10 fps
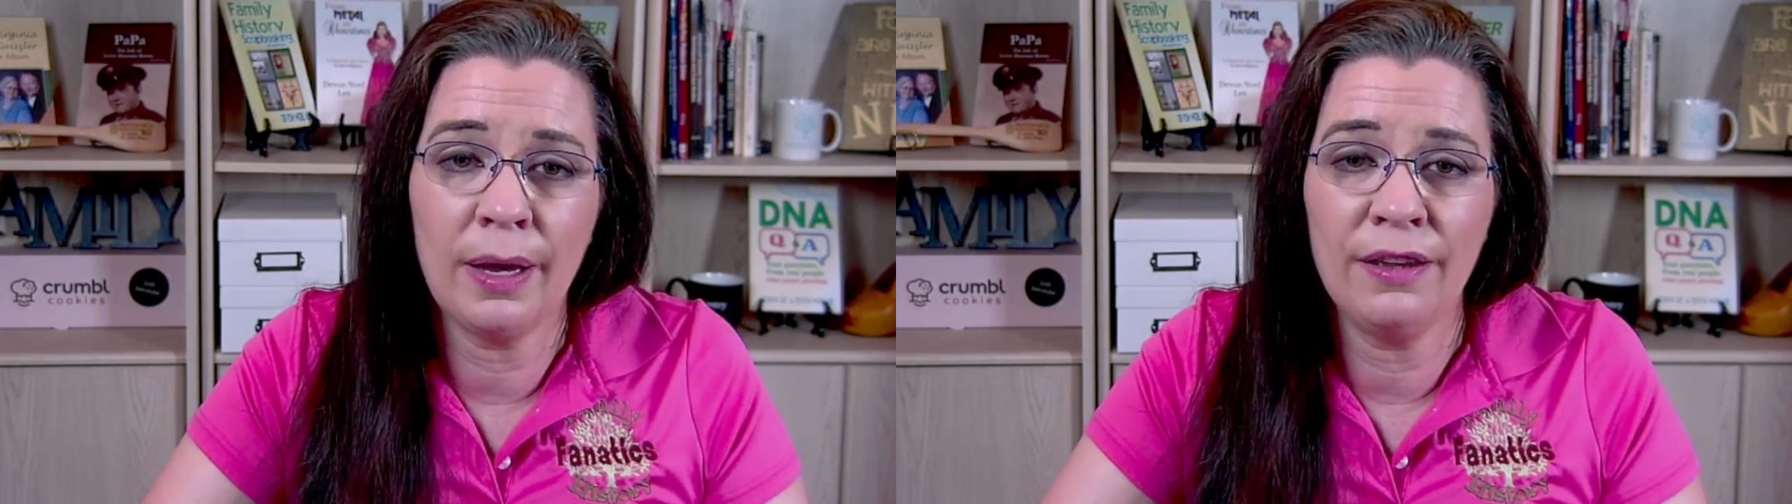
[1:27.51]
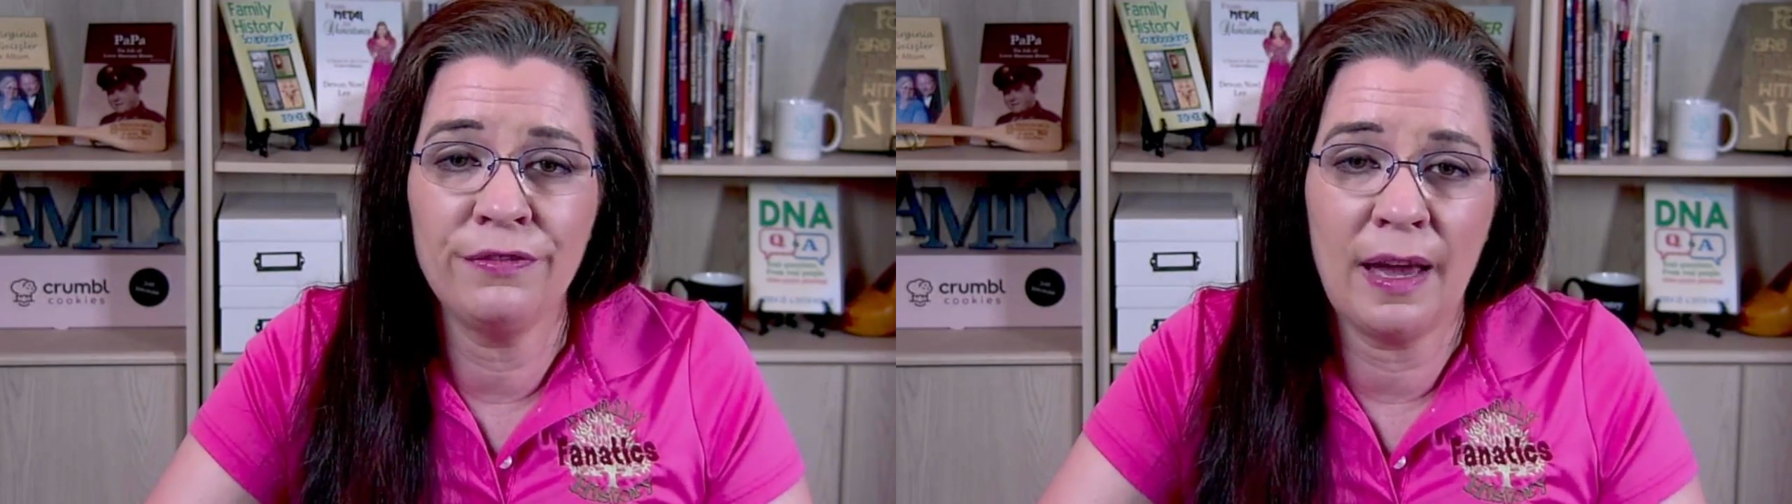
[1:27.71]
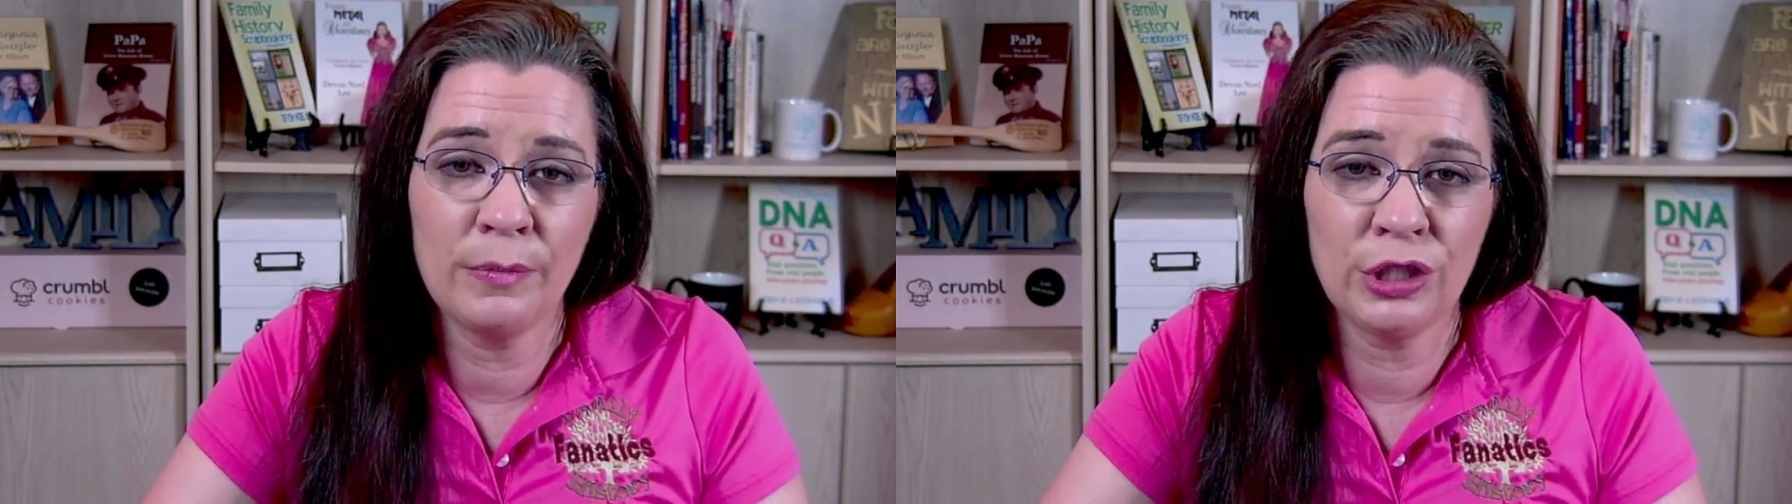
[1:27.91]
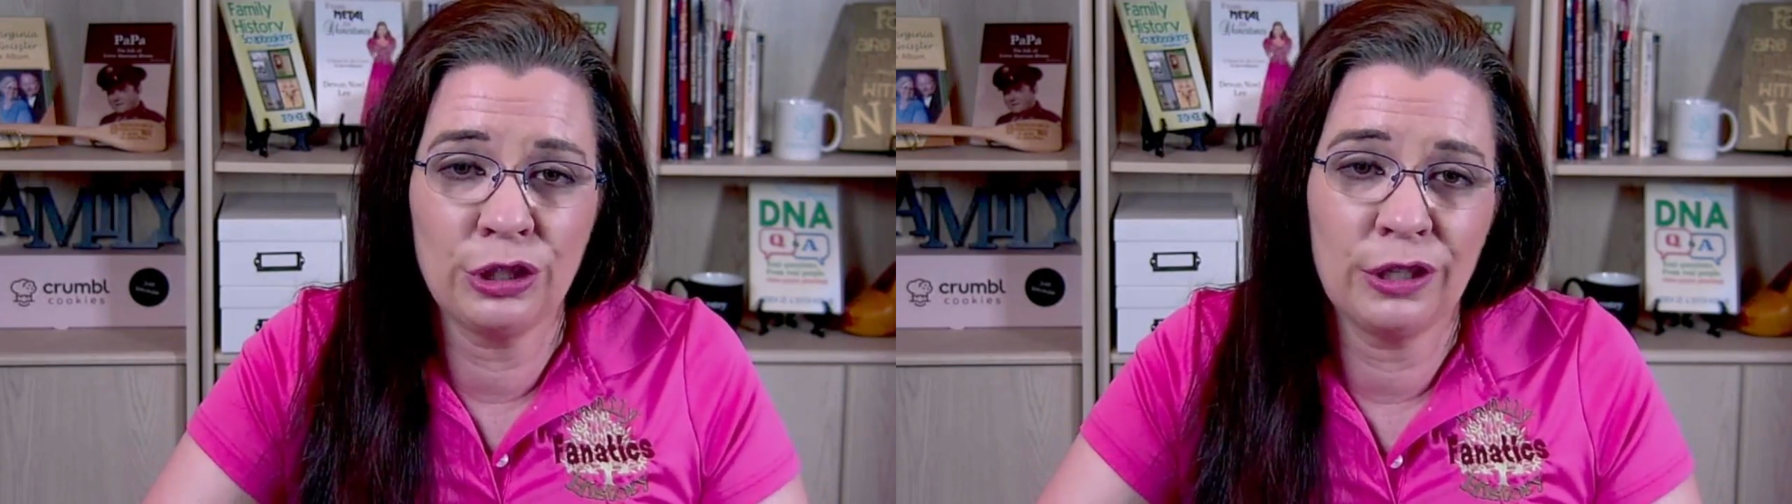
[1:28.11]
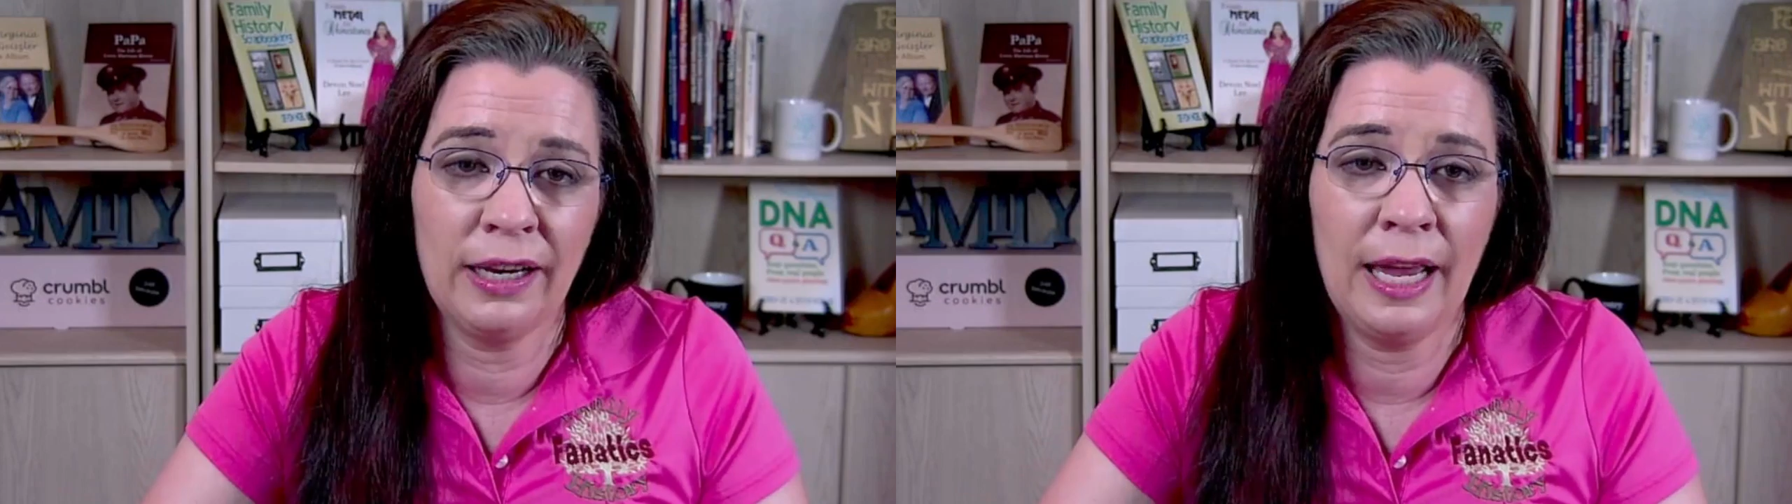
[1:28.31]
my family
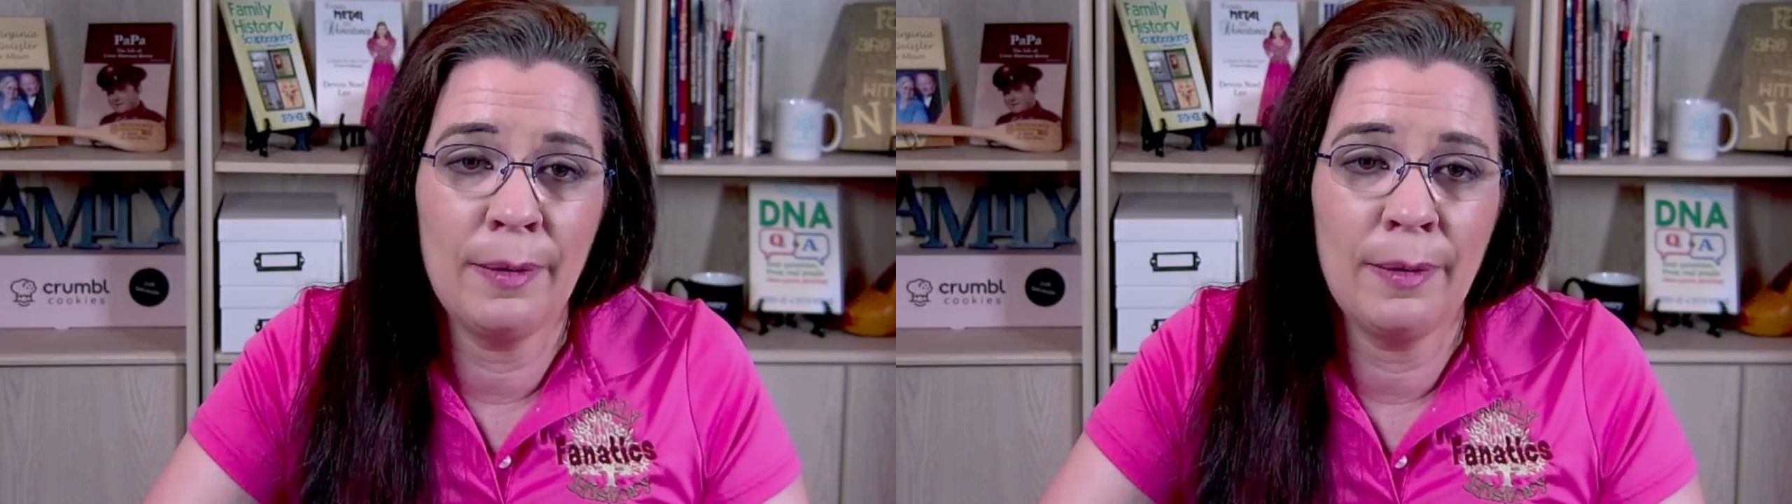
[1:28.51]
tree